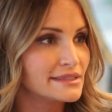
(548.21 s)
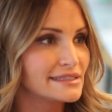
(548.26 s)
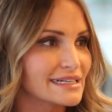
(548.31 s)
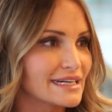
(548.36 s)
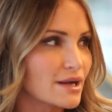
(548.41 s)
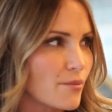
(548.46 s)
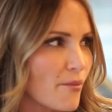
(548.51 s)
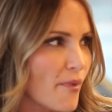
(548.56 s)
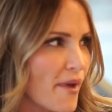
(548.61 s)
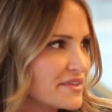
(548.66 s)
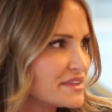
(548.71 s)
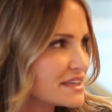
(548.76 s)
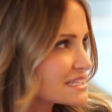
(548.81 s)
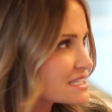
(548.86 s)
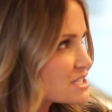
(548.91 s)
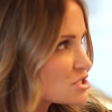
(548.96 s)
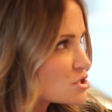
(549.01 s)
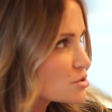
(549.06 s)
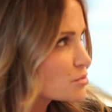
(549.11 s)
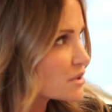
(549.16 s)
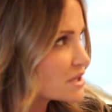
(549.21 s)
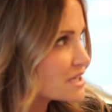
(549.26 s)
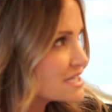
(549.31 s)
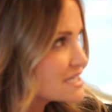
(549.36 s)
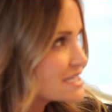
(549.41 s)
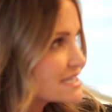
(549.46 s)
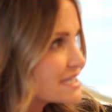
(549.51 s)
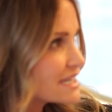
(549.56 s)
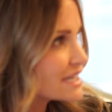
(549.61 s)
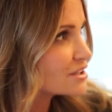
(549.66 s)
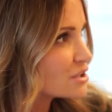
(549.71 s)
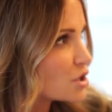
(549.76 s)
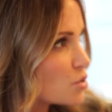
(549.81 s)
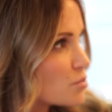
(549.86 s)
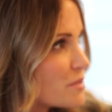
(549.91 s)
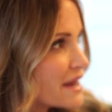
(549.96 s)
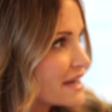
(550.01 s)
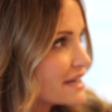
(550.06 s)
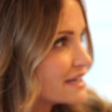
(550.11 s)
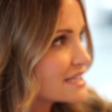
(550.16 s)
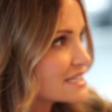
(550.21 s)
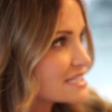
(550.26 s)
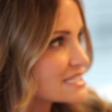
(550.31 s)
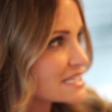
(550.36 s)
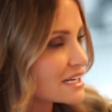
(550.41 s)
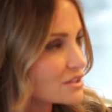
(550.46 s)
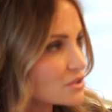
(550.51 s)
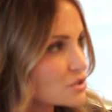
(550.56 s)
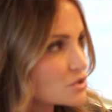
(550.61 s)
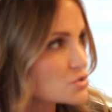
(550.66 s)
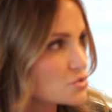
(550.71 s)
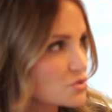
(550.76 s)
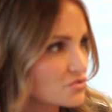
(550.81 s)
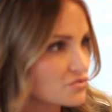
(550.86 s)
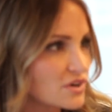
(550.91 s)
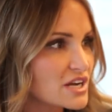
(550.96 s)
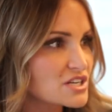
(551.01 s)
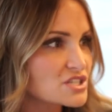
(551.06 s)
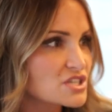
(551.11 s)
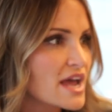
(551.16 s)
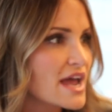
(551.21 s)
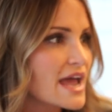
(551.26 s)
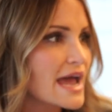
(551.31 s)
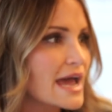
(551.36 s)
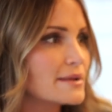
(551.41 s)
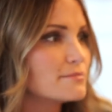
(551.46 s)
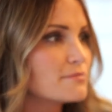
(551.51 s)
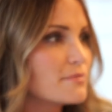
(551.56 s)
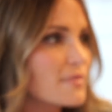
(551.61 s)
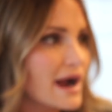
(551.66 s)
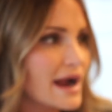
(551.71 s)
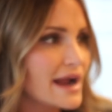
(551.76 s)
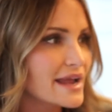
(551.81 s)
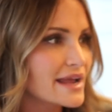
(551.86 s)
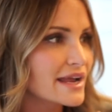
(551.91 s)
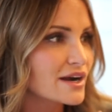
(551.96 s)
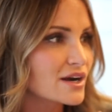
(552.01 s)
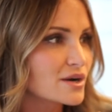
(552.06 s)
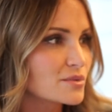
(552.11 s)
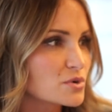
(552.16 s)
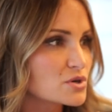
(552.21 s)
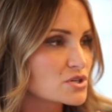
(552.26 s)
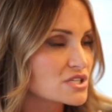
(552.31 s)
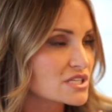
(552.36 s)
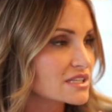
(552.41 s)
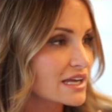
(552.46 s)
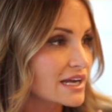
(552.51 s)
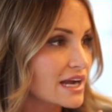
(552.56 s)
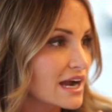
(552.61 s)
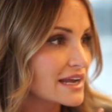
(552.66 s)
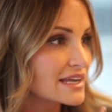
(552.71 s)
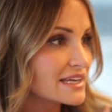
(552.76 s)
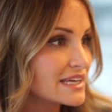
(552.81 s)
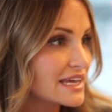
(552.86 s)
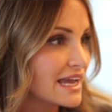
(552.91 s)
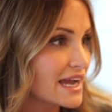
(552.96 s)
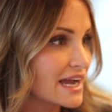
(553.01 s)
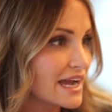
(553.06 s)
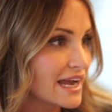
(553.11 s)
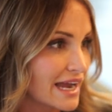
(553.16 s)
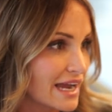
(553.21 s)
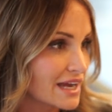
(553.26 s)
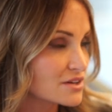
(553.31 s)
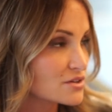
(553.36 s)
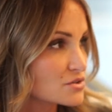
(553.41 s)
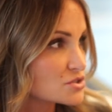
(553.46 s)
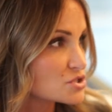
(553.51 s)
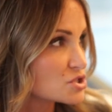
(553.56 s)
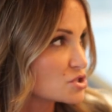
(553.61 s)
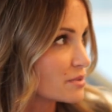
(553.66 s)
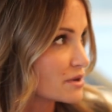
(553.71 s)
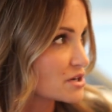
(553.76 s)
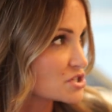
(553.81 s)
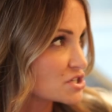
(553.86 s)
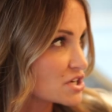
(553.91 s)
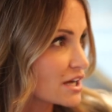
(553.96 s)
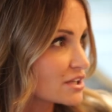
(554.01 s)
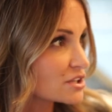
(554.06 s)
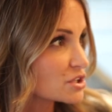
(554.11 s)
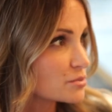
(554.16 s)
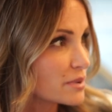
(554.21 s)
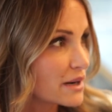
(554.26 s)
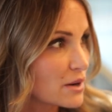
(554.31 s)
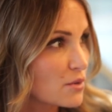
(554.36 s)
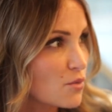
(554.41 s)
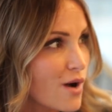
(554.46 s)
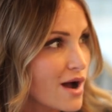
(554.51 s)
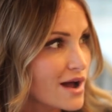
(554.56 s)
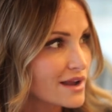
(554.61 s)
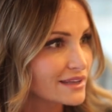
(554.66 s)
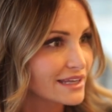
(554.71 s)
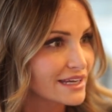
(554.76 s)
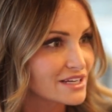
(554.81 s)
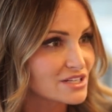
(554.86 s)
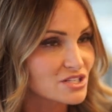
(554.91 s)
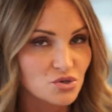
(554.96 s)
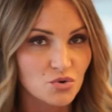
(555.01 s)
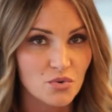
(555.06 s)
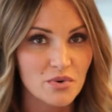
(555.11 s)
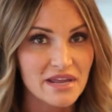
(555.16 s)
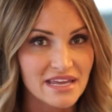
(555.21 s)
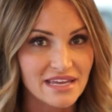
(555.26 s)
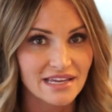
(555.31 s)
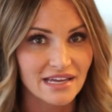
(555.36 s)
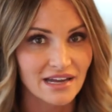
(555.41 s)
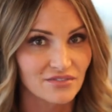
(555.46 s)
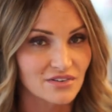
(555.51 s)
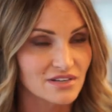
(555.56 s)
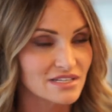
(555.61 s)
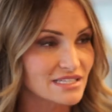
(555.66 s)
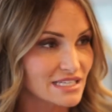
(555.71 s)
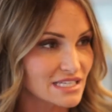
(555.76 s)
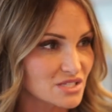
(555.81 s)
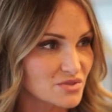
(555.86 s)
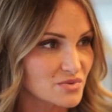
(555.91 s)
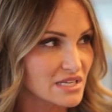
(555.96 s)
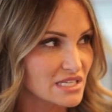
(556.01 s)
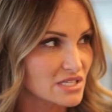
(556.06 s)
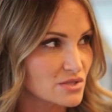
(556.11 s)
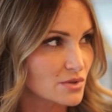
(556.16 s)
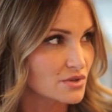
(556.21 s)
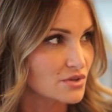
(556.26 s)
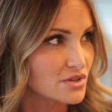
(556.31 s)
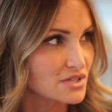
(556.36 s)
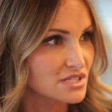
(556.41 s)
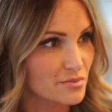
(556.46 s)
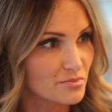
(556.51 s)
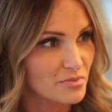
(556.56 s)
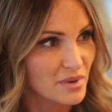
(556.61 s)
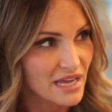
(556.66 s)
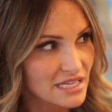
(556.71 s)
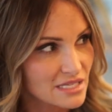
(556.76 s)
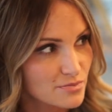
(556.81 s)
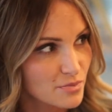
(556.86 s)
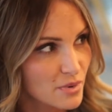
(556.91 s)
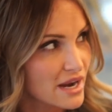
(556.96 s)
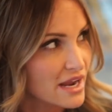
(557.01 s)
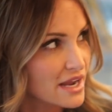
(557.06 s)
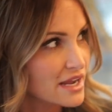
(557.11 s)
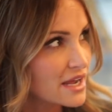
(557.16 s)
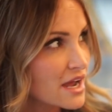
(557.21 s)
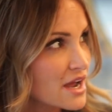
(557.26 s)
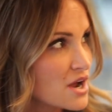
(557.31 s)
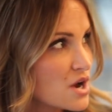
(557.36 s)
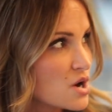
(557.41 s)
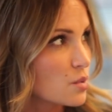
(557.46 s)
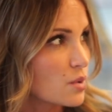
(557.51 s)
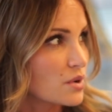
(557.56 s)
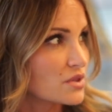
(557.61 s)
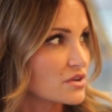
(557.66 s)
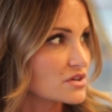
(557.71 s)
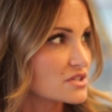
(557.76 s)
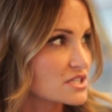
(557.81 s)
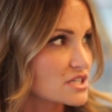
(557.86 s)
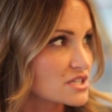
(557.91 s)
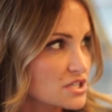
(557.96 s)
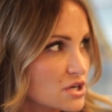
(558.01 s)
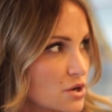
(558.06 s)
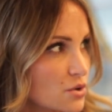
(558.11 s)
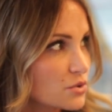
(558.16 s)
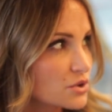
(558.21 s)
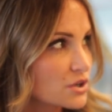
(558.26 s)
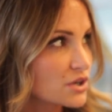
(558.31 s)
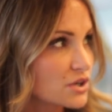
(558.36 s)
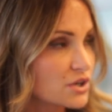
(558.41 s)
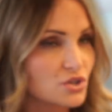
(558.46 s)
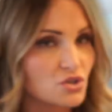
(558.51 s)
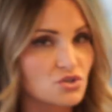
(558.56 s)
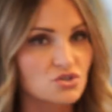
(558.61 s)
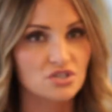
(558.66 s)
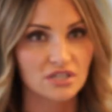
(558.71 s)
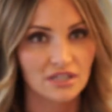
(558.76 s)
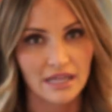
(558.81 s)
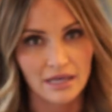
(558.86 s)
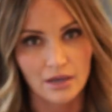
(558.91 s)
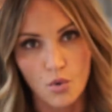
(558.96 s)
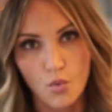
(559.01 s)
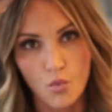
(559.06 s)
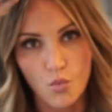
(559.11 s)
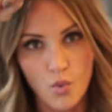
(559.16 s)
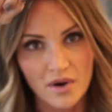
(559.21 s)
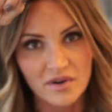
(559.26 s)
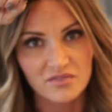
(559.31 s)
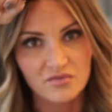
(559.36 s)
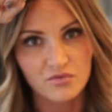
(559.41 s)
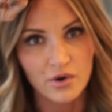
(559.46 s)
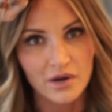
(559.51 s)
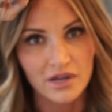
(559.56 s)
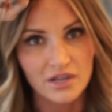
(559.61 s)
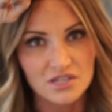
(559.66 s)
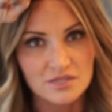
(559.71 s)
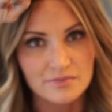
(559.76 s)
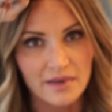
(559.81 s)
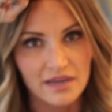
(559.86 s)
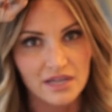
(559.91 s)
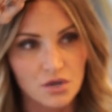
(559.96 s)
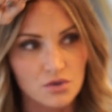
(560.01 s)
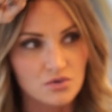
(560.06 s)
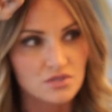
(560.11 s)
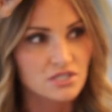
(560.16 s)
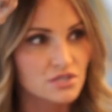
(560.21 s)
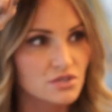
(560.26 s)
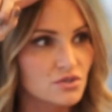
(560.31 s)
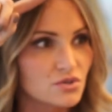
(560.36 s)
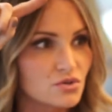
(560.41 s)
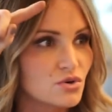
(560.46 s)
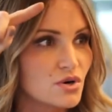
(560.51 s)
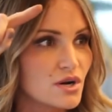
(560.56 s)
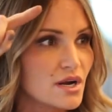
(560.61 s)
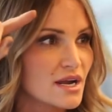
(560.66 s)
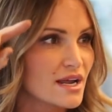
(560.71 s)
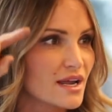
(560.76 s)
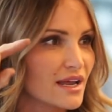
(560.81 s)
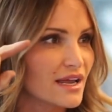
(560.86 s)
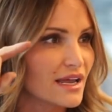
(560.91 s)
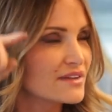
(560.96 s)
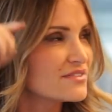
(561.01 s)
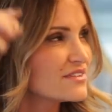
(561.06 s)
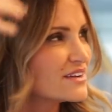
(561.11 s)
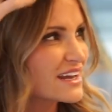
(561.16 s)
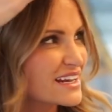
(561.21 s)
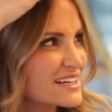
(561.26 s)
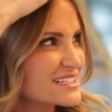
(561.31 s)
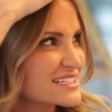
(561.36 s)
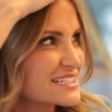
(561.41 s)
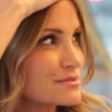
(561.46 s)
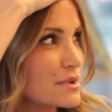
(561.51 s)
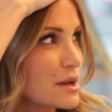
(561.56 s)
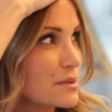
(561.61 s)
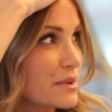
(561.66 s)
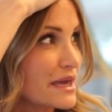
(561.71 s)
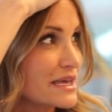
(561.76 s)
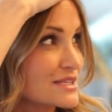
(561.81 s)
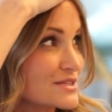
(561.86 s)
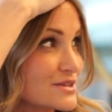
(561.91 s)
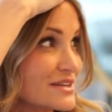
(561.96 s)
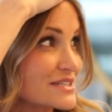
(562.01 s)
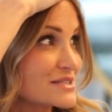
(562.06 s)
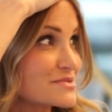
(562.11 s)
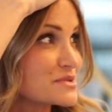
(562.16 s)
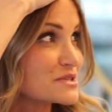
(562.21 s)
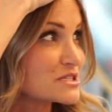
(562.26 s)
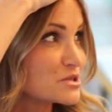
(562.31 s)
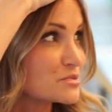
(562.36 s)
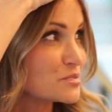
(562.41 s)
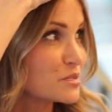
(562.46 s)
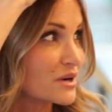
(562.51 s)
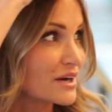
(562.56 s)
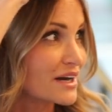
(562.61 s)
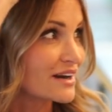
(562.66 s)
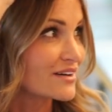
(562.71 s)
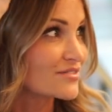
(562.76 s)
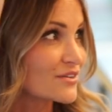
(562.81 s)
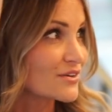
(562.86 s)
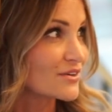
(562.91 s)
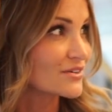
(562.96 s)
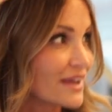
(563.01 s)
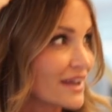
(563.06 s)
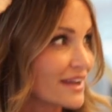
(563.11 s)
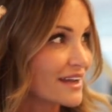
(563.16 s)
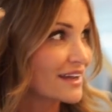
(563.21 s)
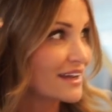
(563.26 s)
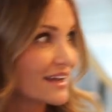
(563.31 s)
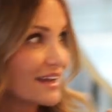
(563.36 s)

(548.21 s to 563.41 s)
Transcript: And that's super easy and low maintenance, and it looks refreshed. And my hair personally, like, I can't handle too much color, but I want like a tweak every 6 weeks, whether it's a base break, whether it's a toner. Usually like one foil is my go-to. Even actually my bangs, I have to be super careful. Like,